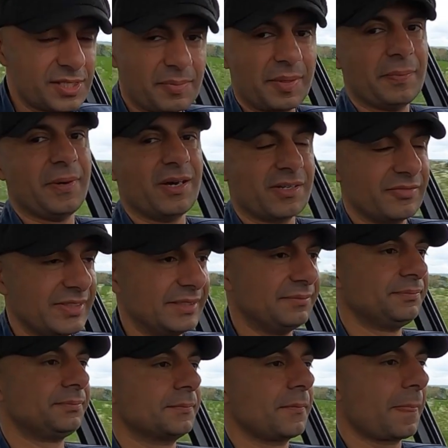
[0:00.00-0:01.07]
to be a part of it.
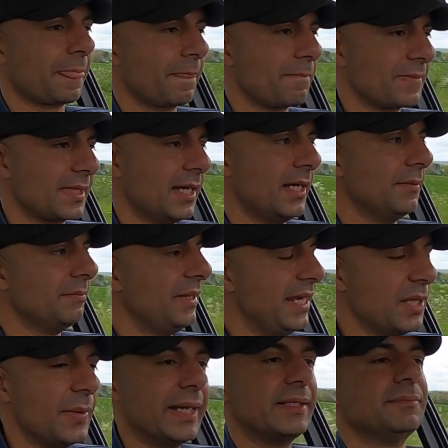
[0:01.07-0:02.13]

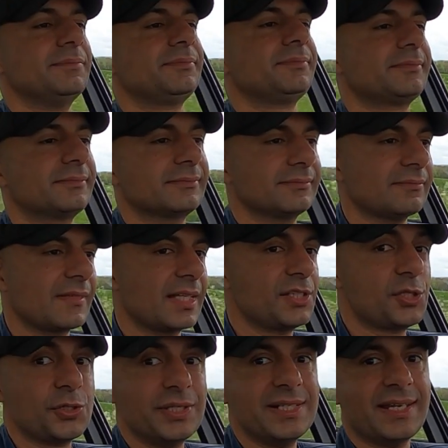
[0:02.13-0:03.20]
Anyway,
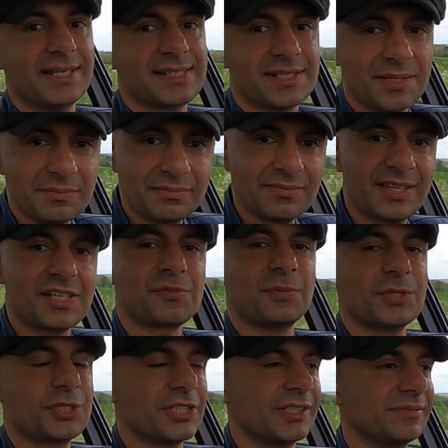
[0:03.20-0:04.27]
tune in next time. Thanks for
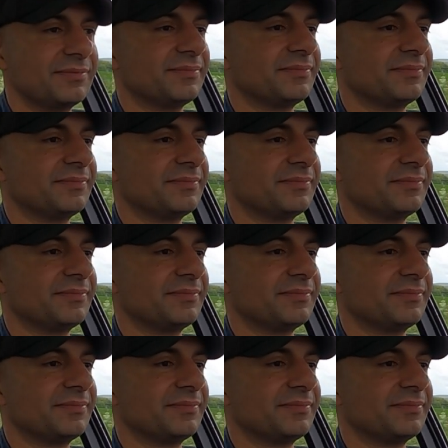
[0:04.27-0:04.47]
watching.